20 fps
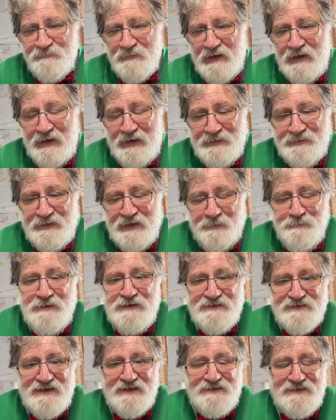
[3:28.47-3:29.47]
And that
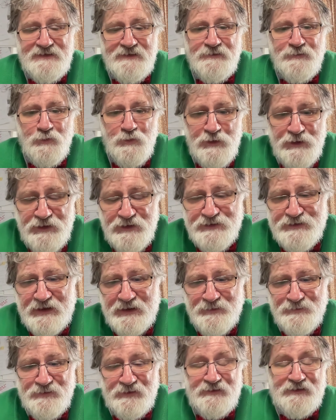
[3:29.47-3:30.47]
means getting the word
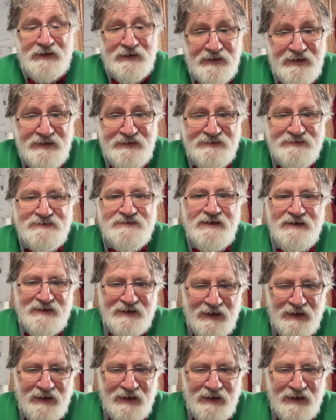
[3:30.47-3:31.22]
out that there is